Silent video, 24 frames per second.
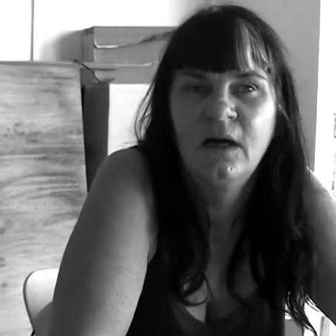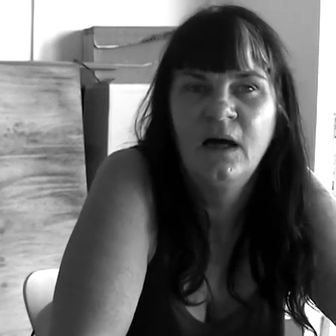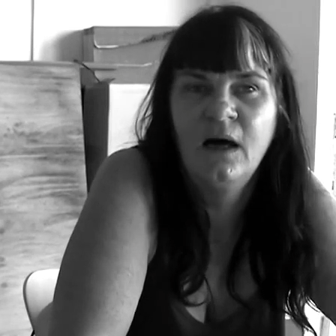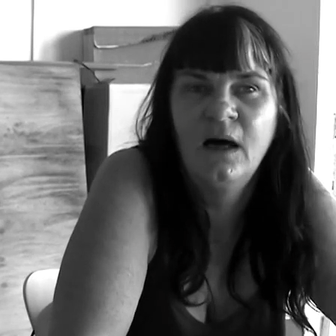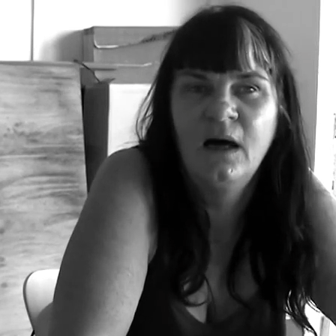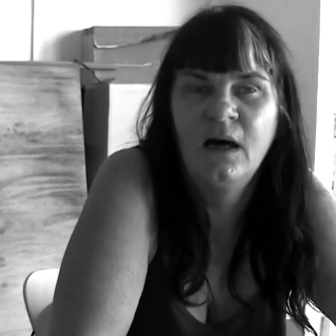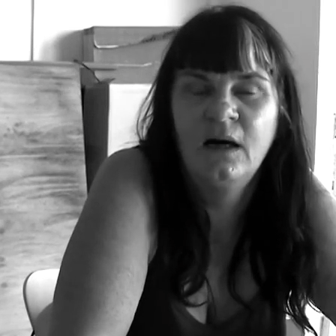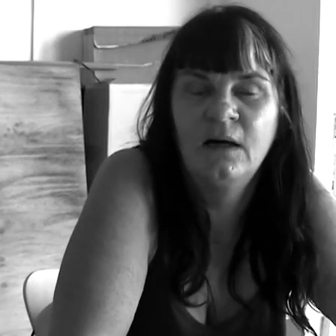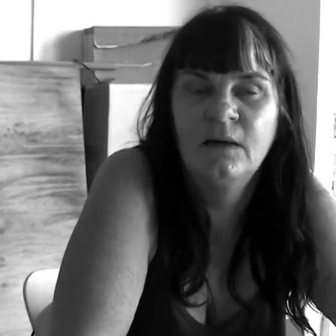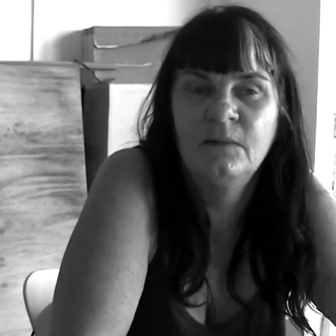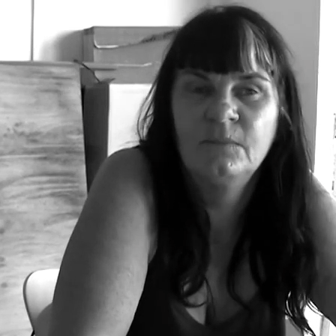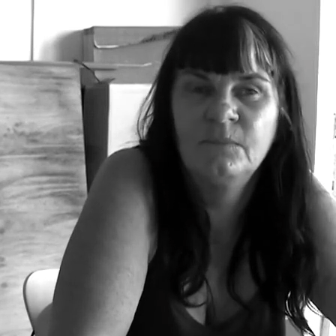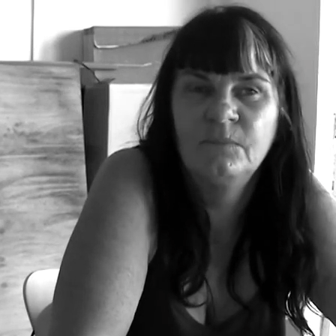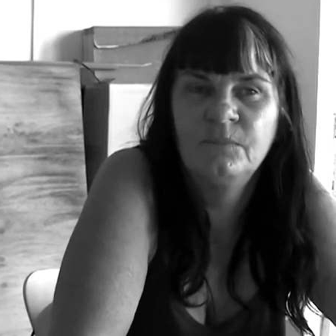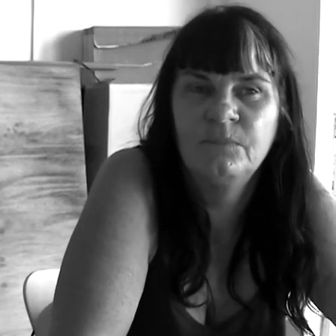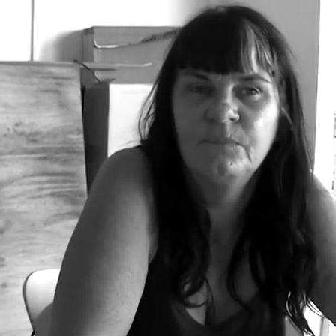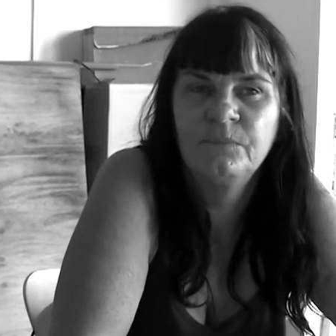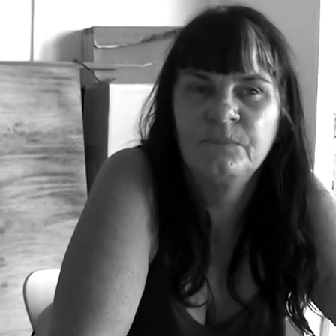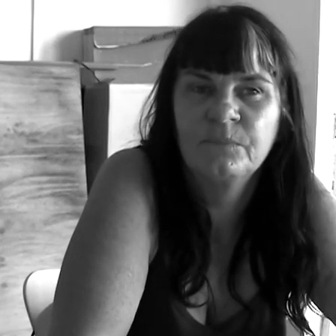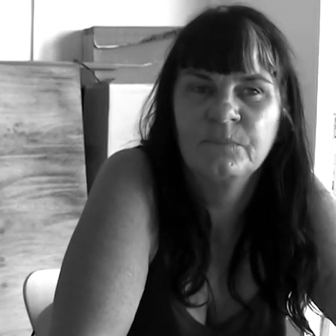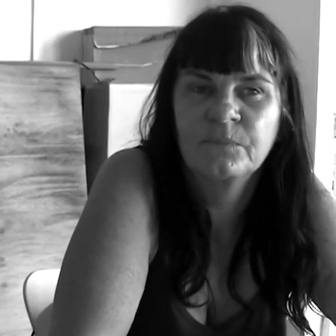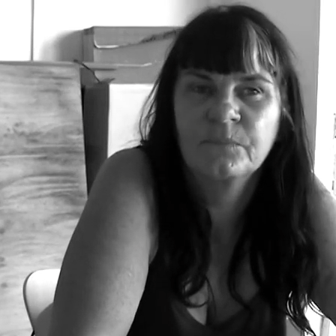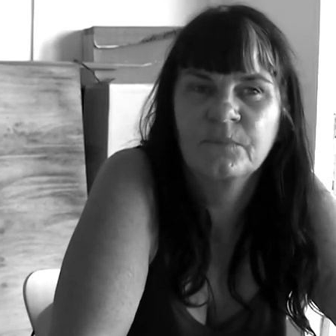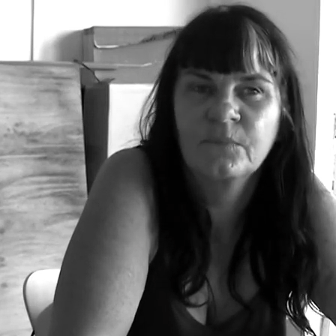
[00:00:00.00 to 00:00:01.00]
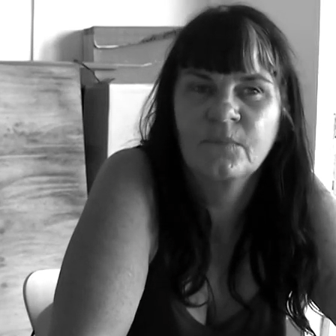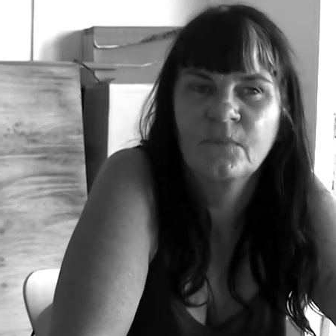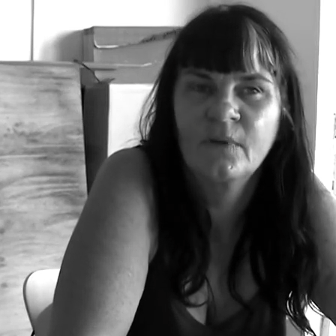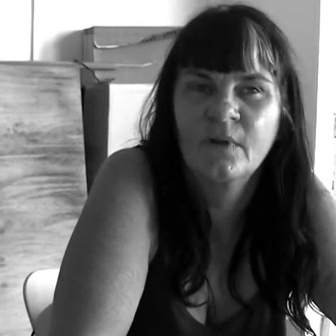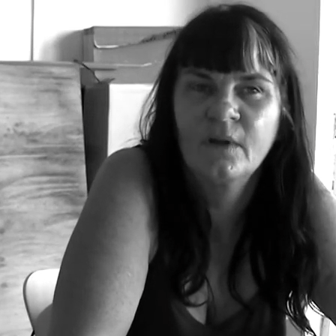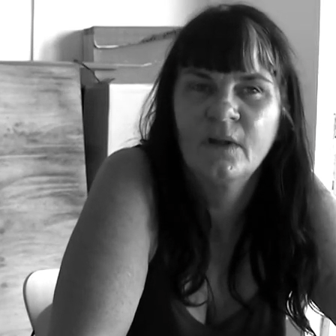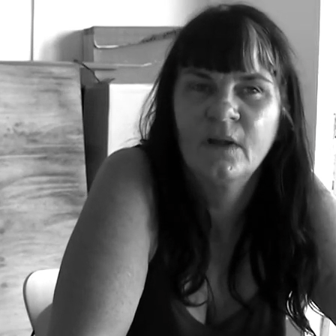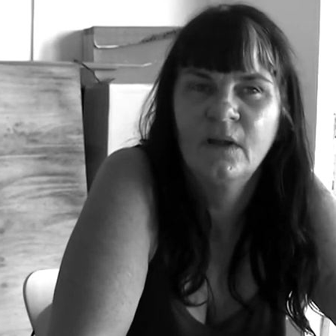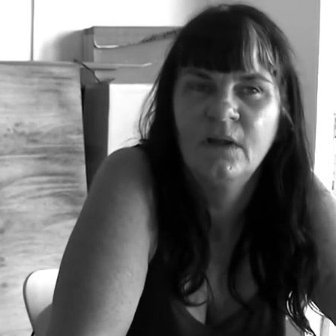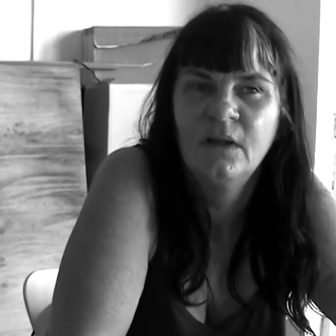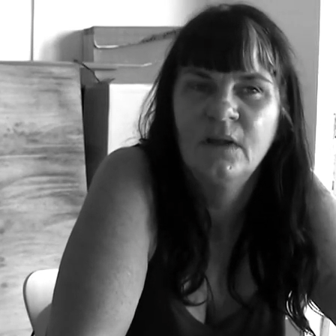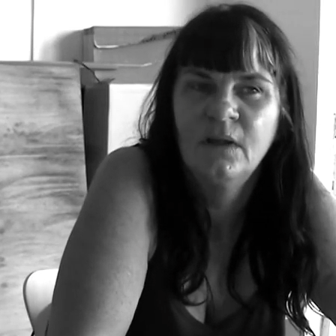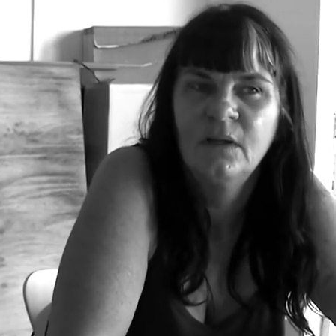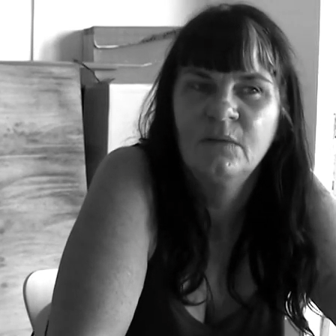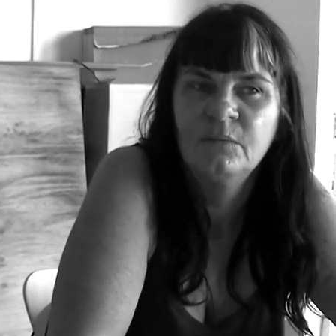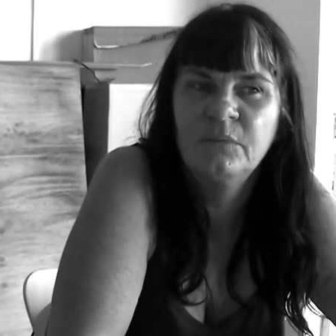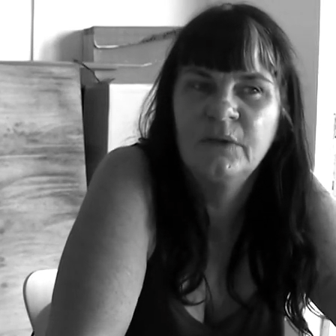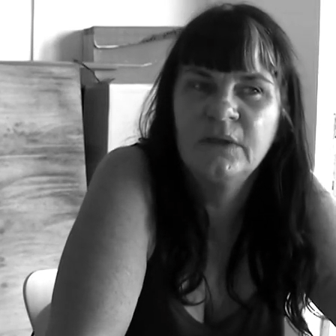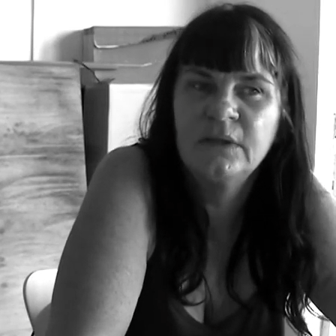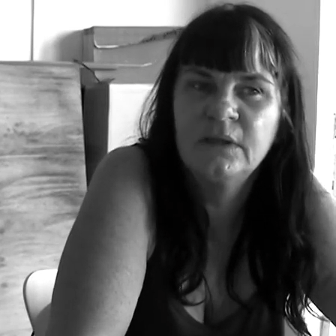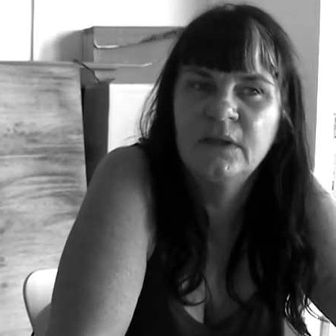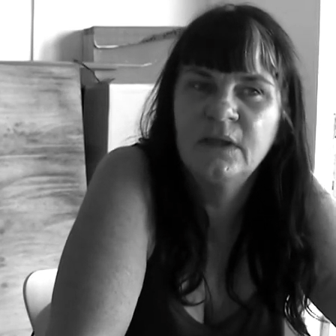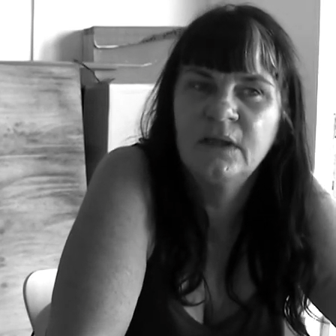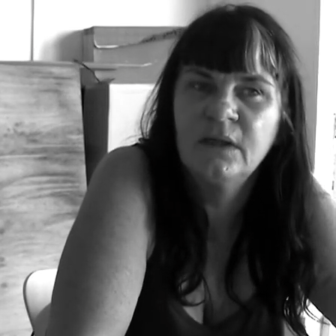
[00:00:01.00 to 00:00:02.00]

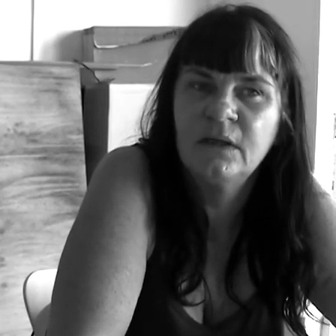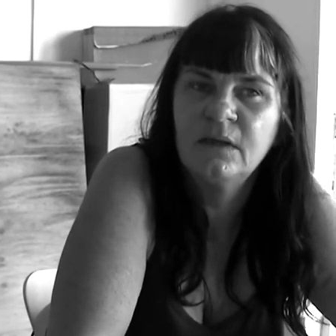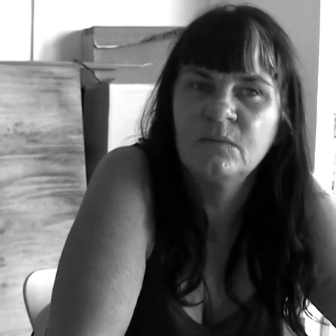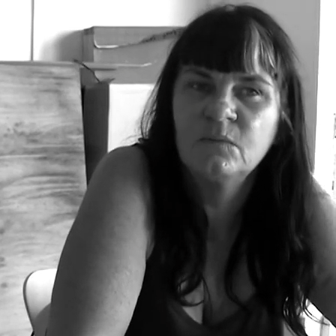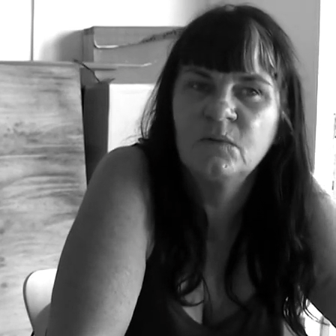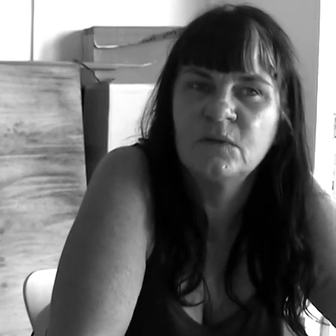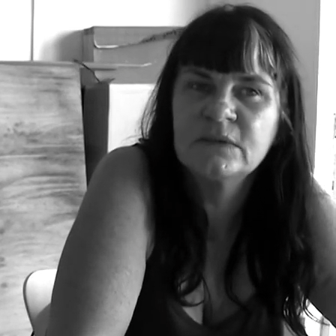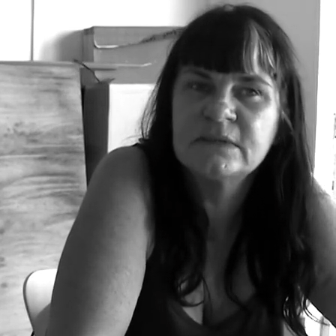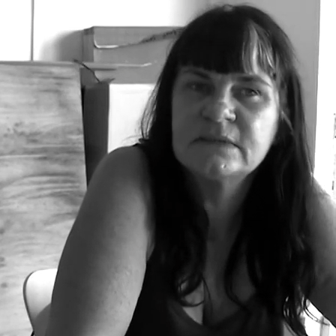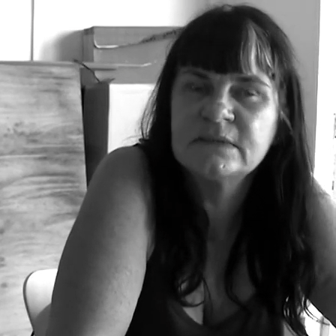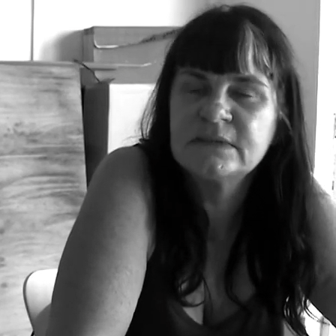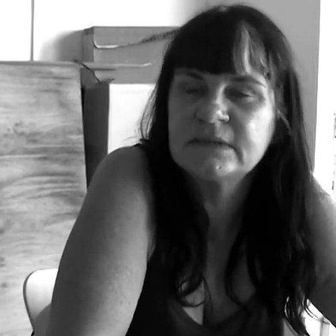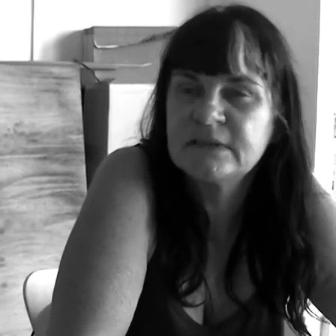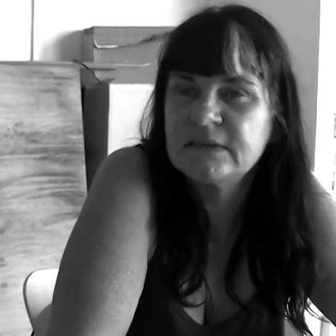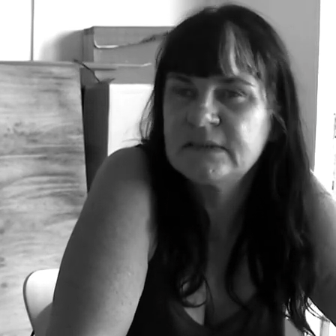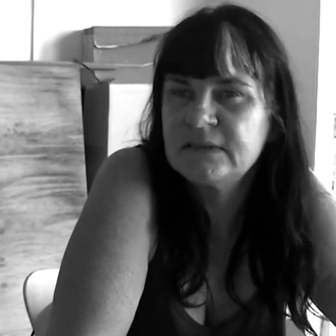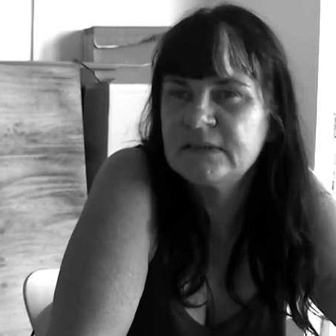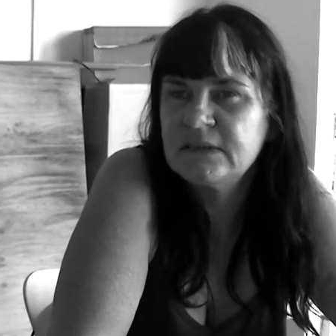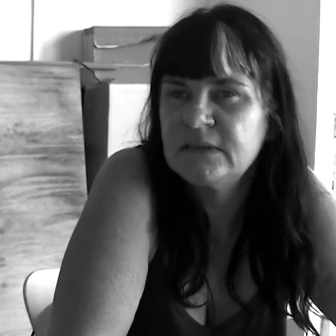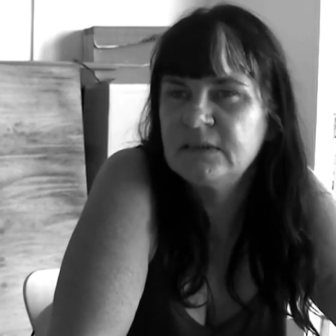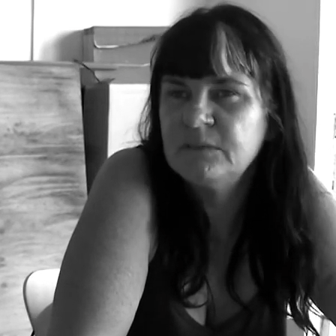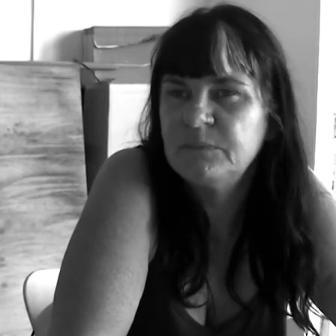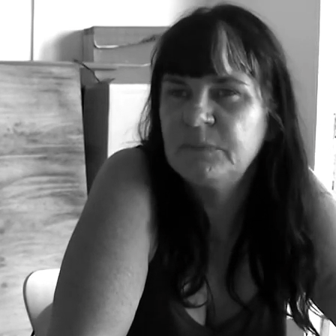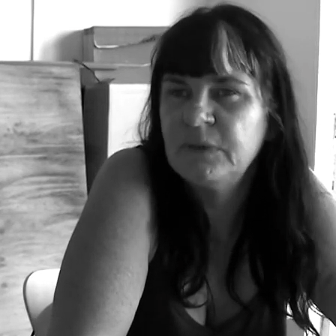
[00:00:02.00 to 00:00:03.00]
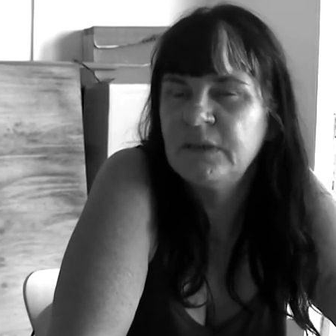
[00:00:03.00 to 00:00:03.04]
But yeah, it wasn't easy,